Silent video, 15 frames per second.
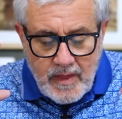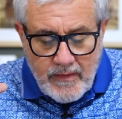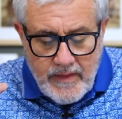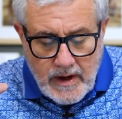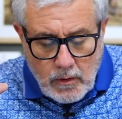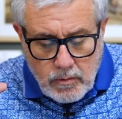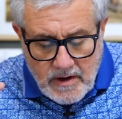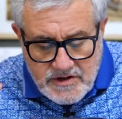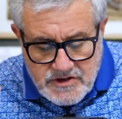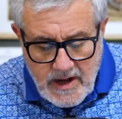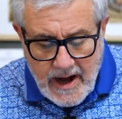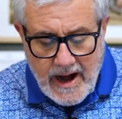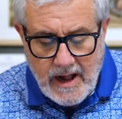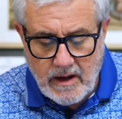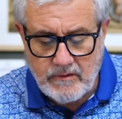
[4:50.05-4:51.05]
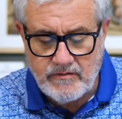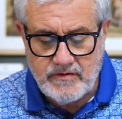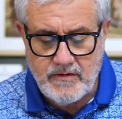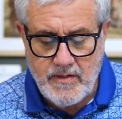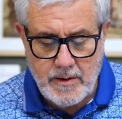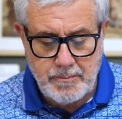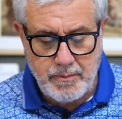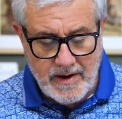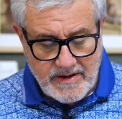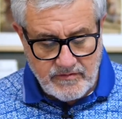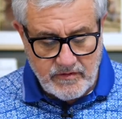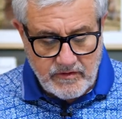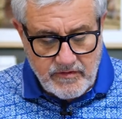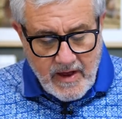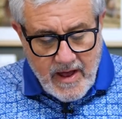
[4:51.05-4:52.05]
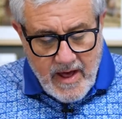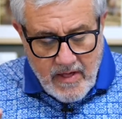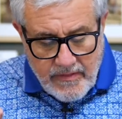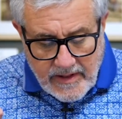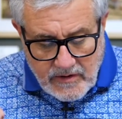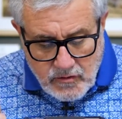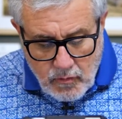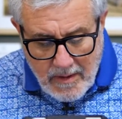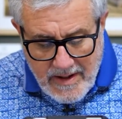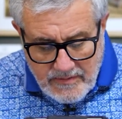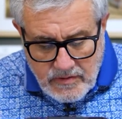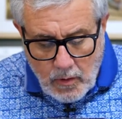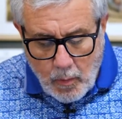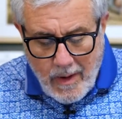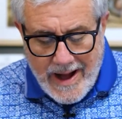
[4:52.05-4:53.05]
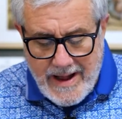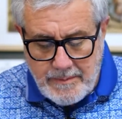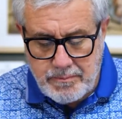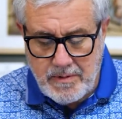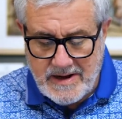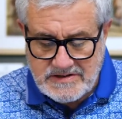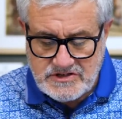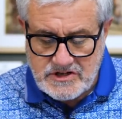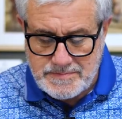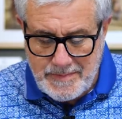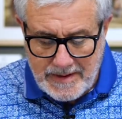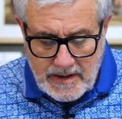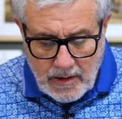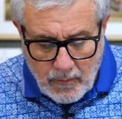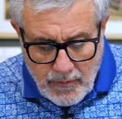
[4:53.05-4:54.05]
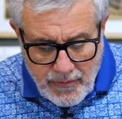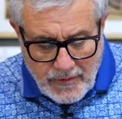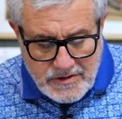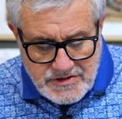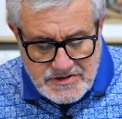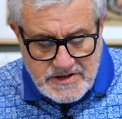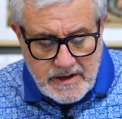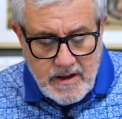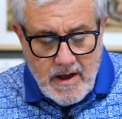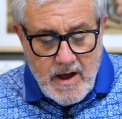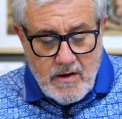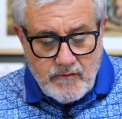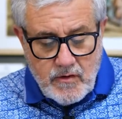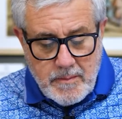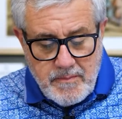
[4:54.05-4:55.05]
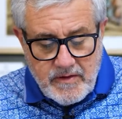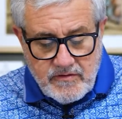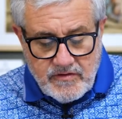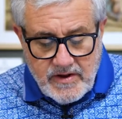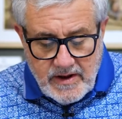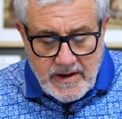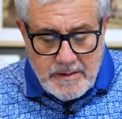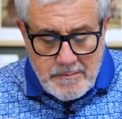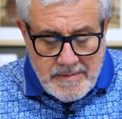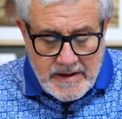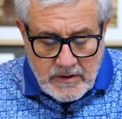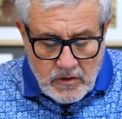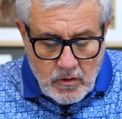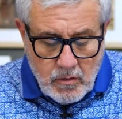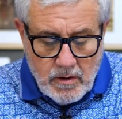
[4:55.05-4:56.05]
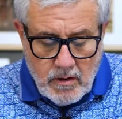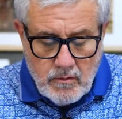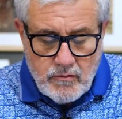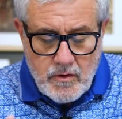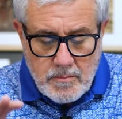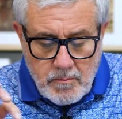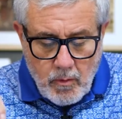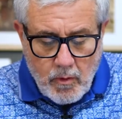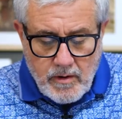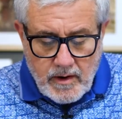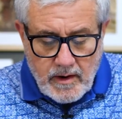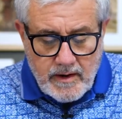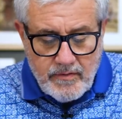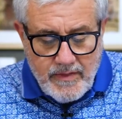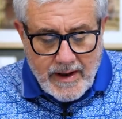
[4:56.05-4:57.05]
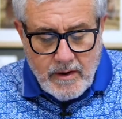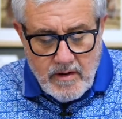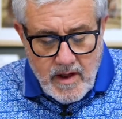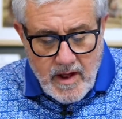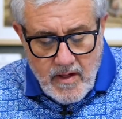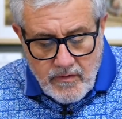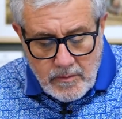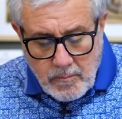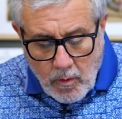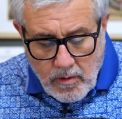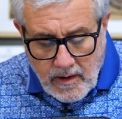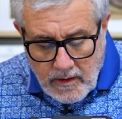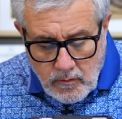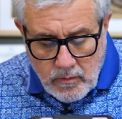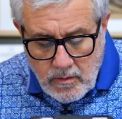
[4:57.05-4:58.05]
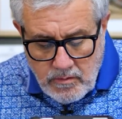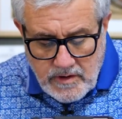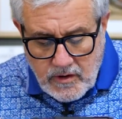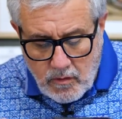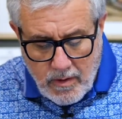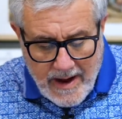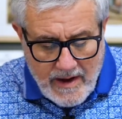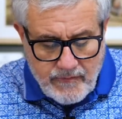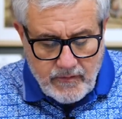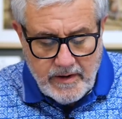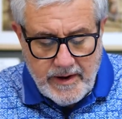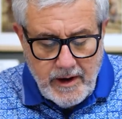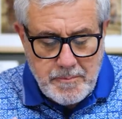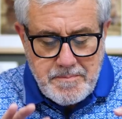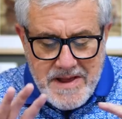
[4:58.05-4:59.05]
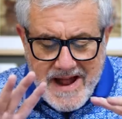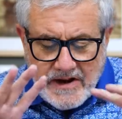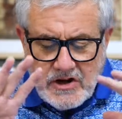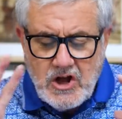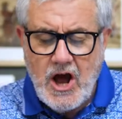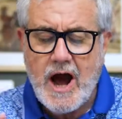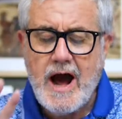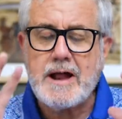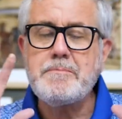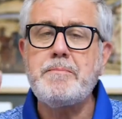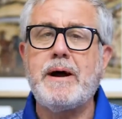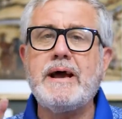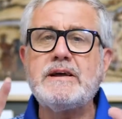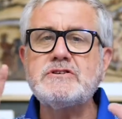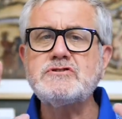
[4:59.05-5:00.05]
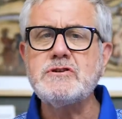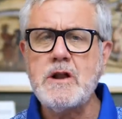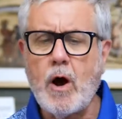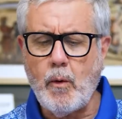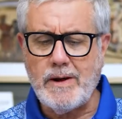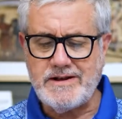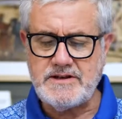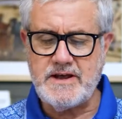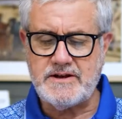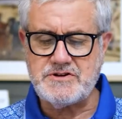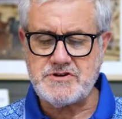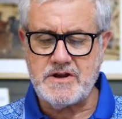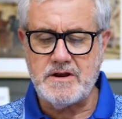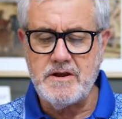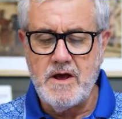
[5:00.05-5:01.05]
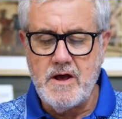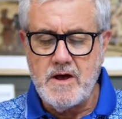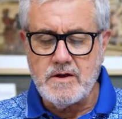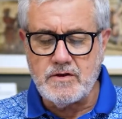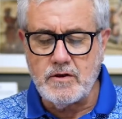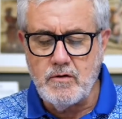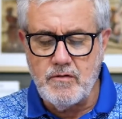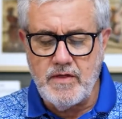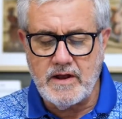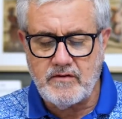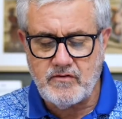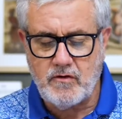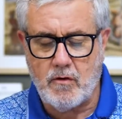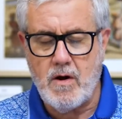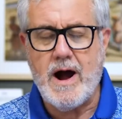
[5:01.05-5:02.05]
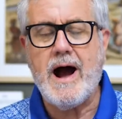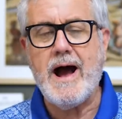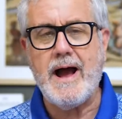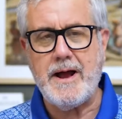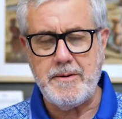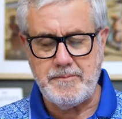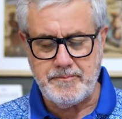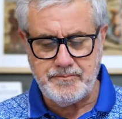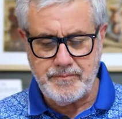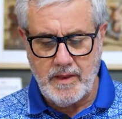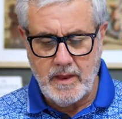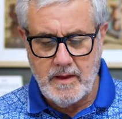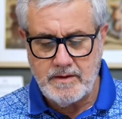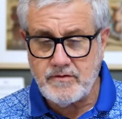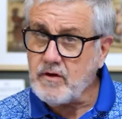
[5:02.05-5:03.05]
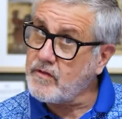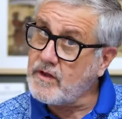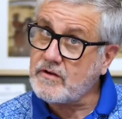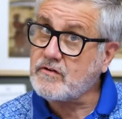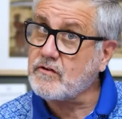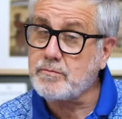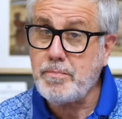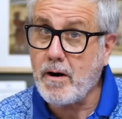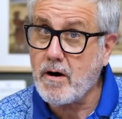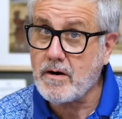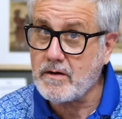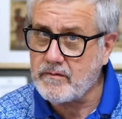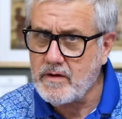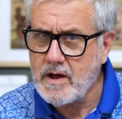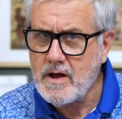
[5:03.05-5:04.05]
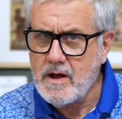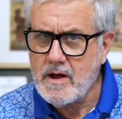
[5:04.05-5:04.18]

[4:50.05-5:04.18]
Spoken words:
They crush olives in their presses. They tread the wine presses but go thirsty. From the city, men groan the mortal. They the mortally wounded cry for help, yet God pays no attention to this crime. See, this is part of